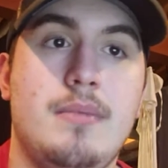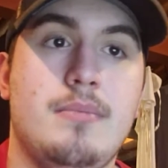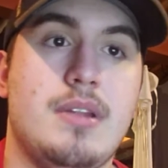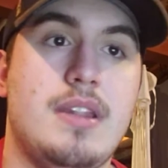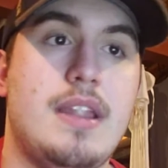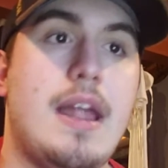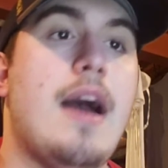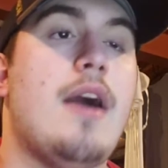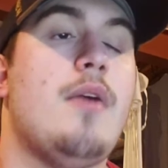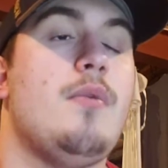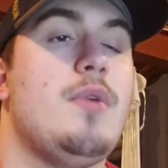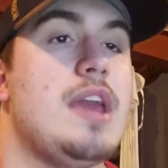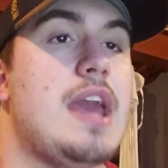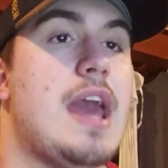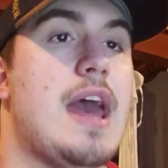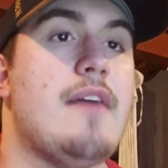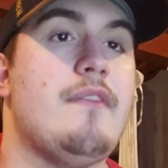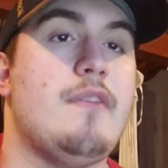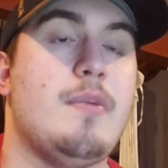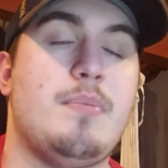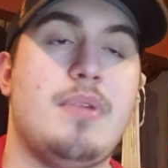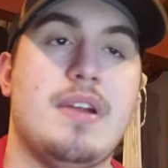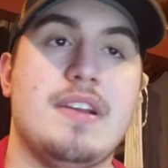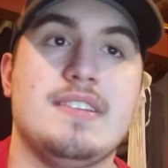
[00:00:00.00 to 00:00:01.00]
but now we have
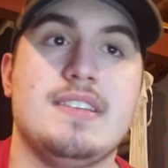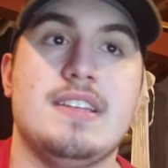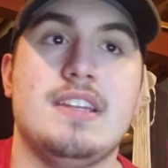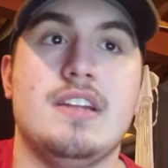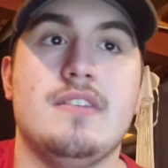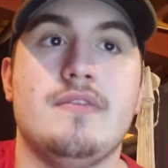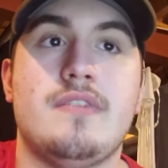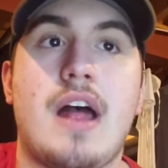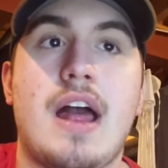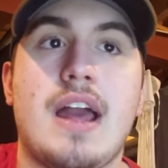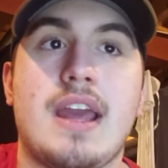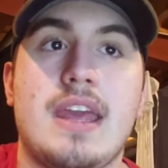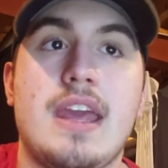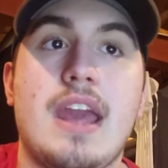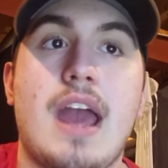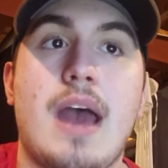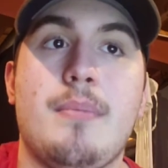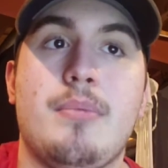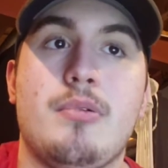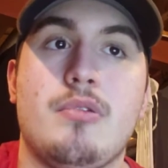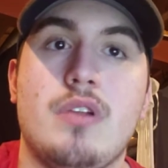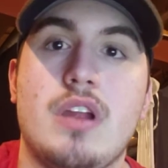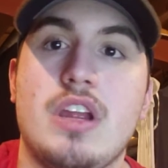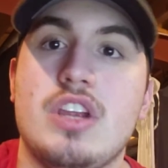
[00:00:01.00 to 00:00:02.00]
a president of hockey
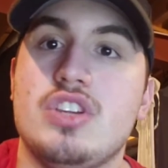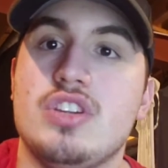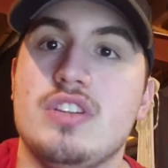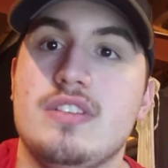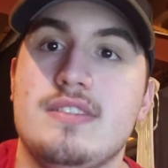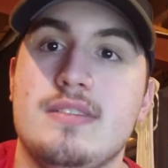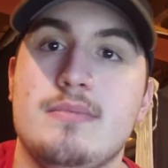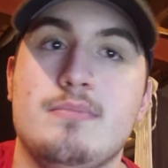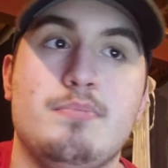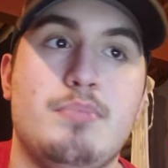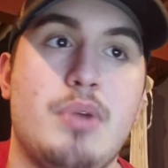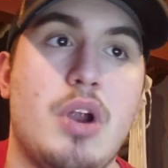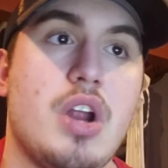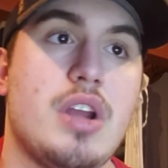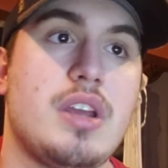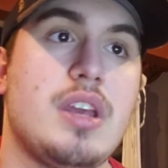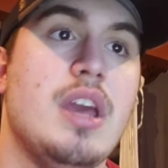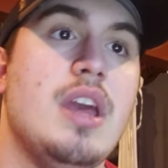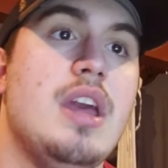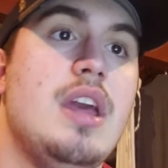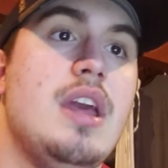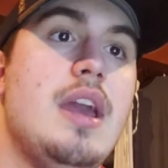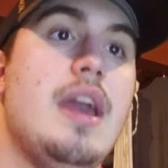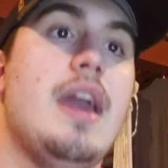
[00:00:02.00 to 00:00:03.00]
operations in Burke,
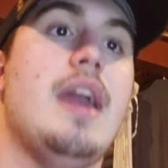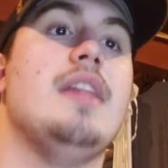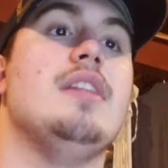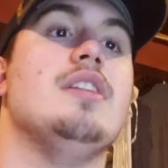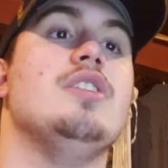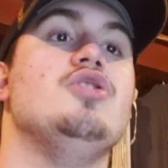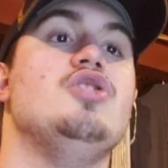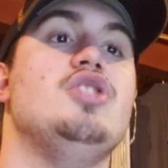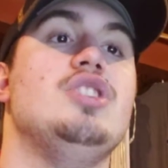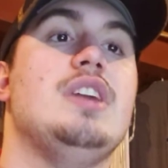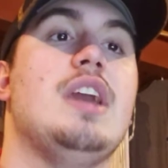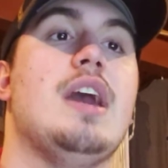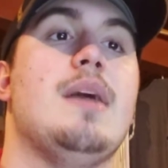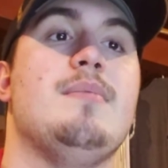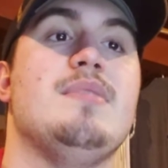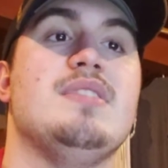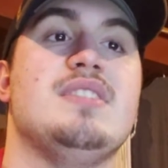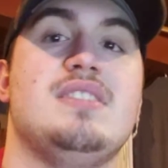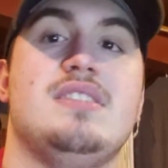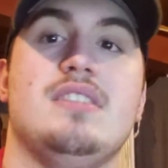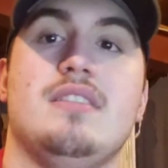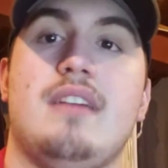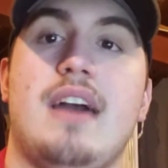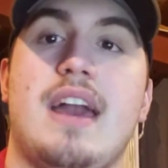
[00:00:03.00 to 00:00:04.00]
and the GM is
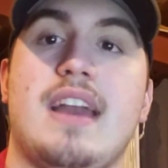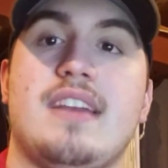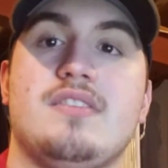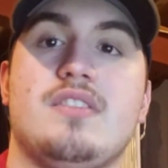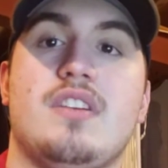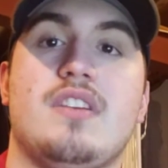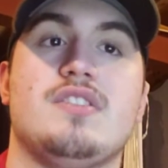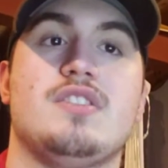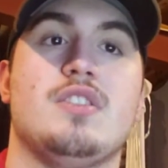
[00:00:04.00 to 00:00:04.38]
still Hextall.